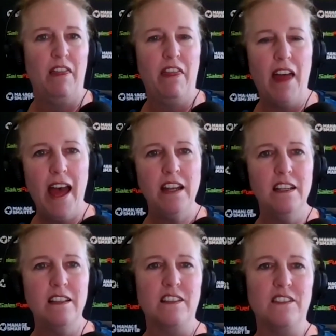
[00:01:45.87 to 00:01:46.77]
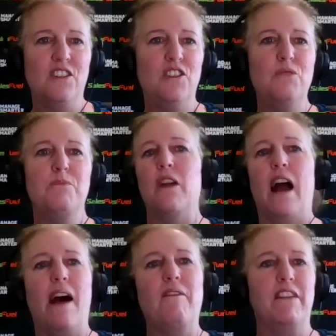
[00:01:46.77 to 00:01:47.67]
that is a super
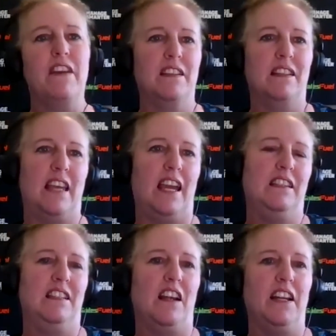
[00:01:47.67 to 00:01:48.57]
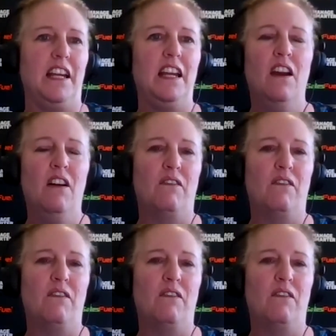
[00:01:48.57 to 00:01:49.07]
obvious case study